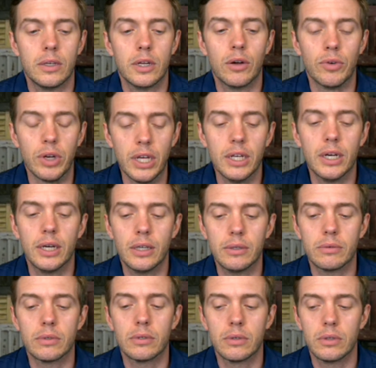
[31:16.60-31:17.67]

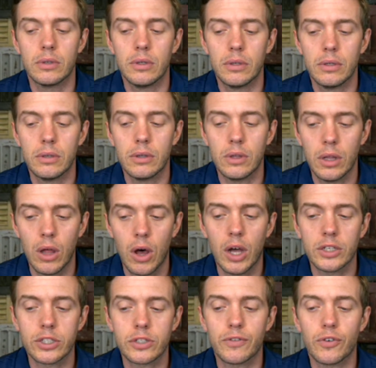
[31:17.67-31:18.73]
Nina
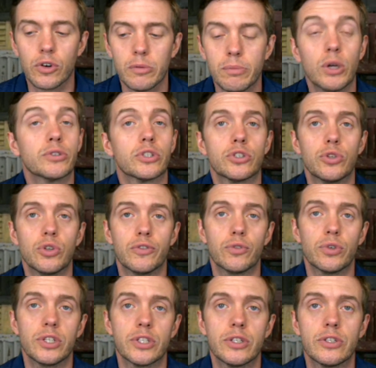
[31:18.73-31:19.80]
lost for a multitude
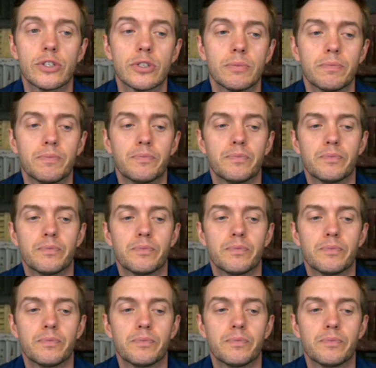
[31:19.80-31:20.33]
of reasons,